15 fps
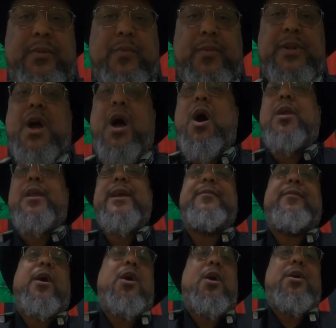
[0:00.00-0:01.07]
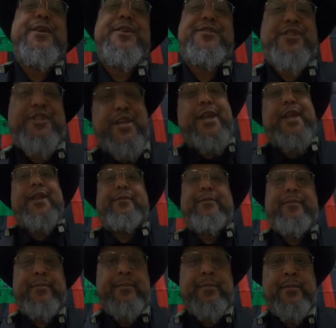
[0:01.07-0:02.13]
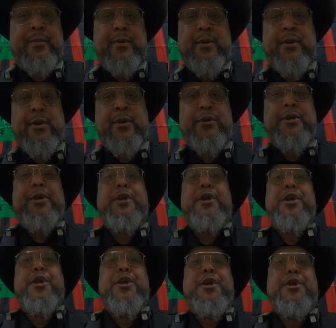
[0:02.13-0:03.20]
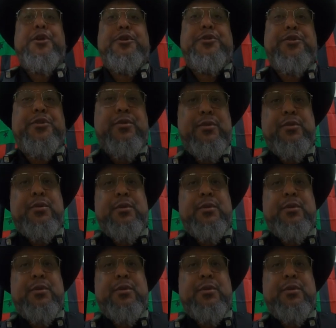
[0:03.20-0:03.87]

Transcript: When y'all leave all this shit to these